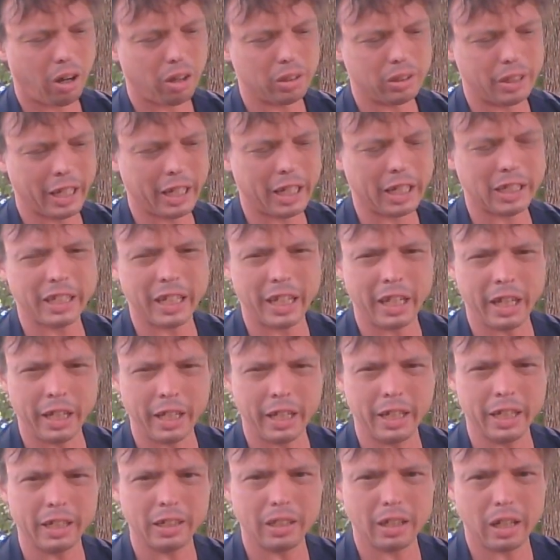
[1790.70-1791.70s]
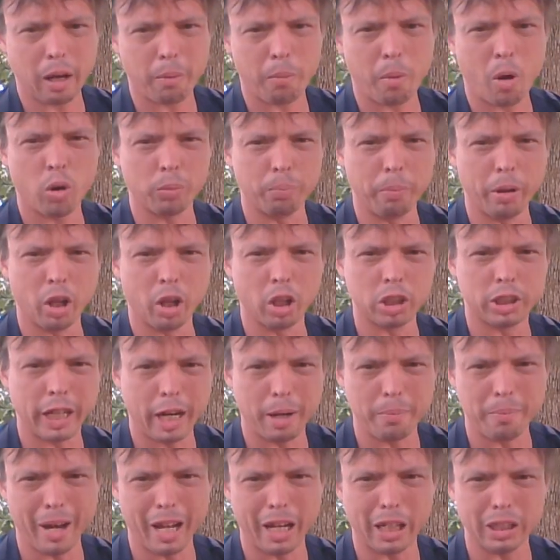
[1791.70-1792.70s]
Nicotine, and I'm on
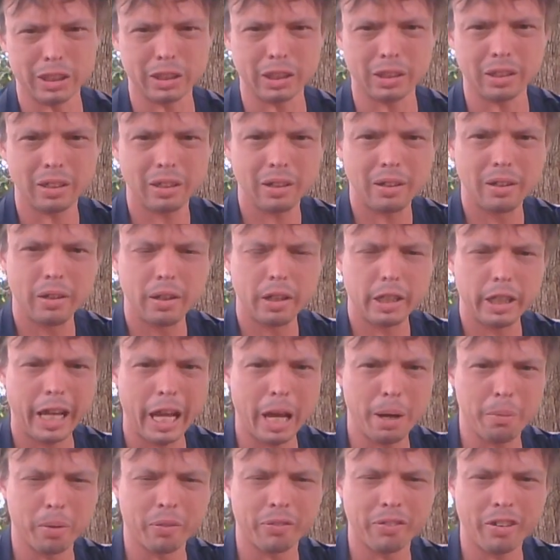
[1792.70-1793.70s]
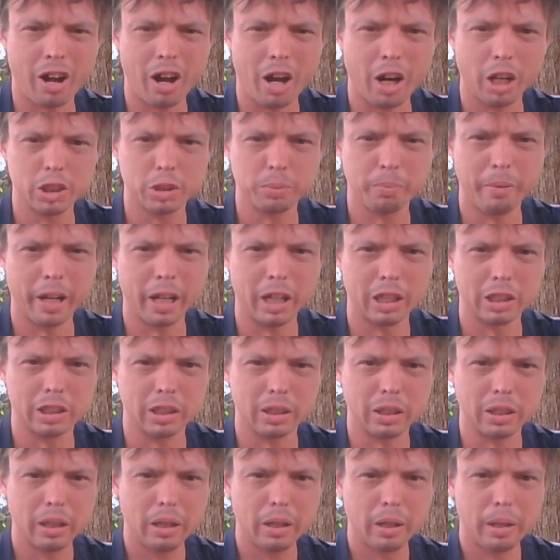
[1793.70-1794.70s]
military medicine, camouflage
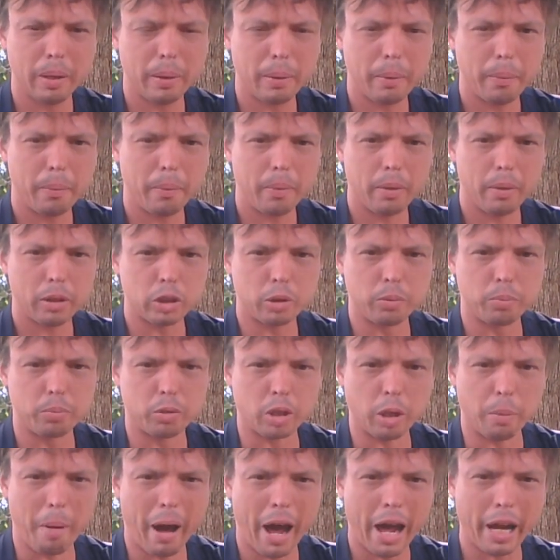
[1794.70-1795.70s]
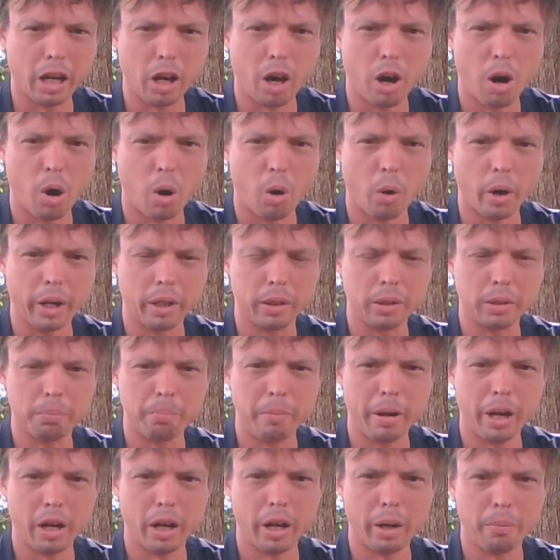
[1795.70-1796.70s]
medicine, tobacco, and
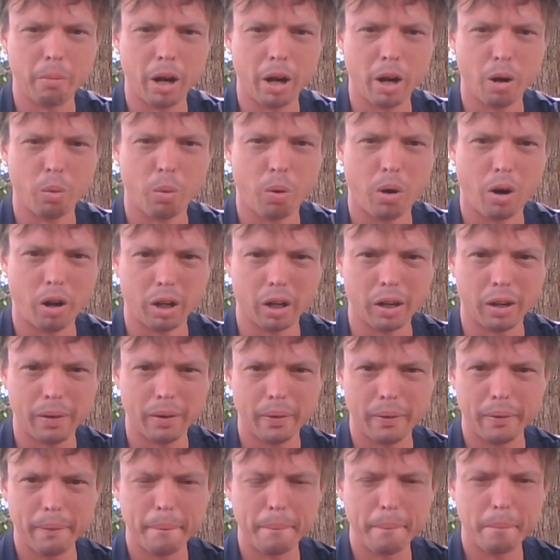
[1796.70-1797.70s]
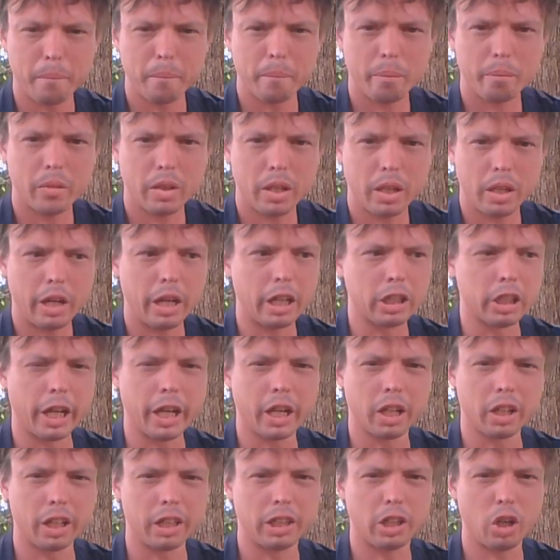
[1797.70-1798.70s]
marijuana.
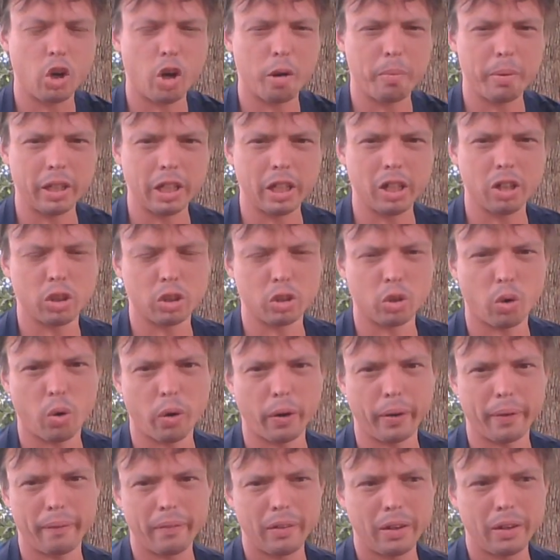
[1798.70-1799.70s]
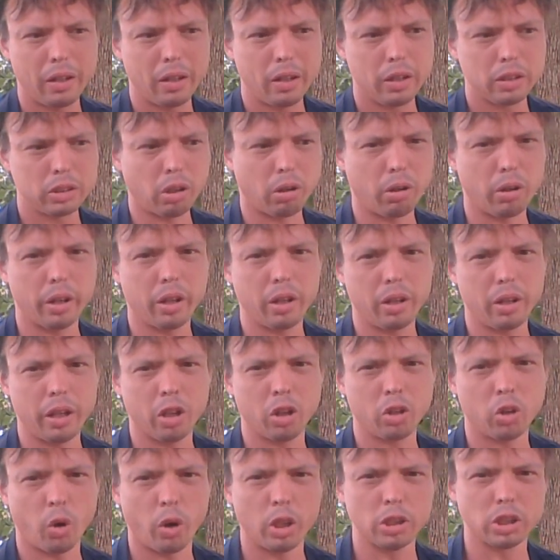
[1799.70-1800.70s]
illegally too. I'm in Illinois, so
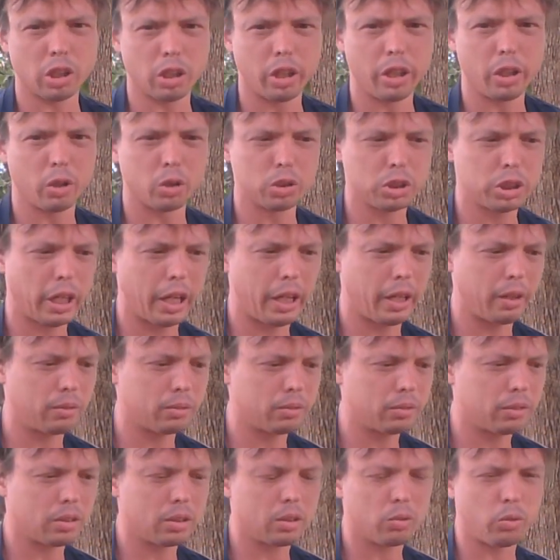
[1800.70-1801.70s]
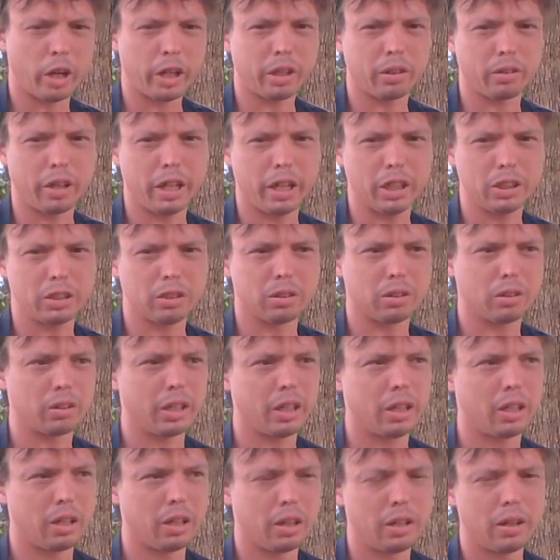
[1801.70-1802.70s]
Illinois is a legal state, recreational
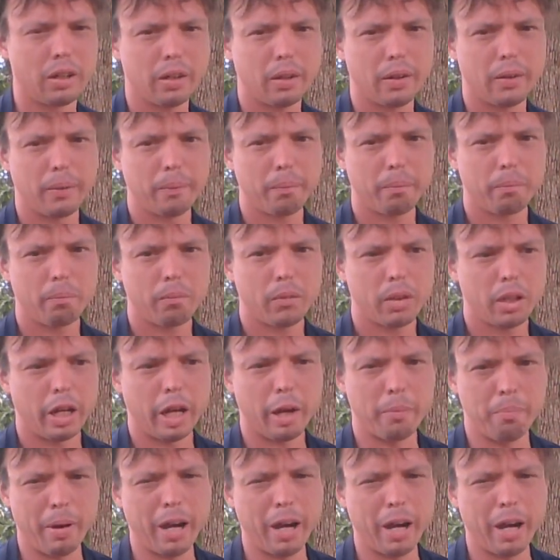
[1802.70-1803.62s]
here, and